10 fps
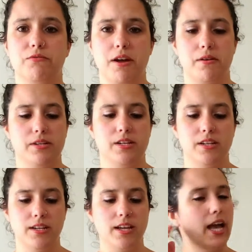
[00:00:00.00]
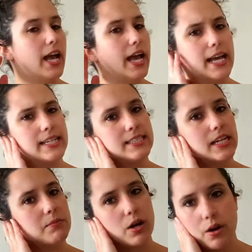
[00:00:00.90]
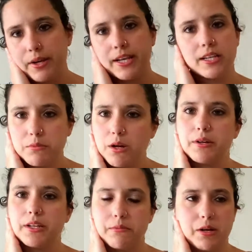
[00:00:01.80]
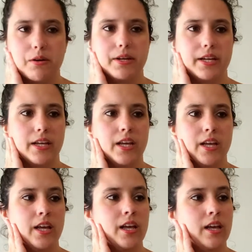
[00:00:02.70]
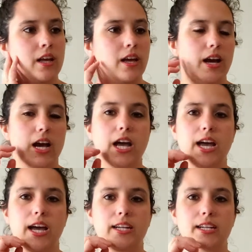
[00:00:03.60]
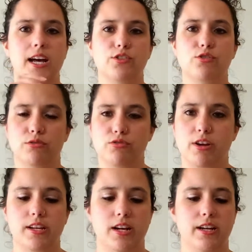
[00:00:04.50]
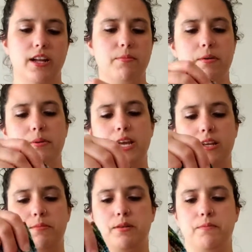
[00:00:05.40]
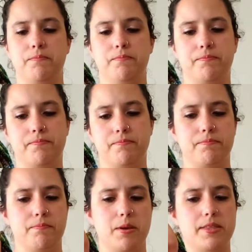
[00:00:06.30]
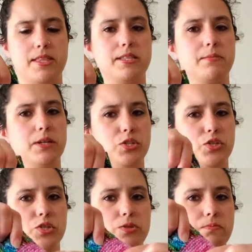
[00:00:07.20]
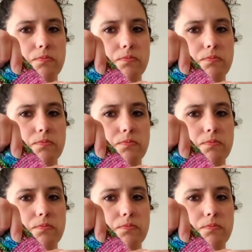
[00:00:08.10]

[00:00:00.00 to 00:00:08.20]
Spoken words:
round. And I'm going and I'm going and I'm going. And I go to try it on. I probably had about maybe this much.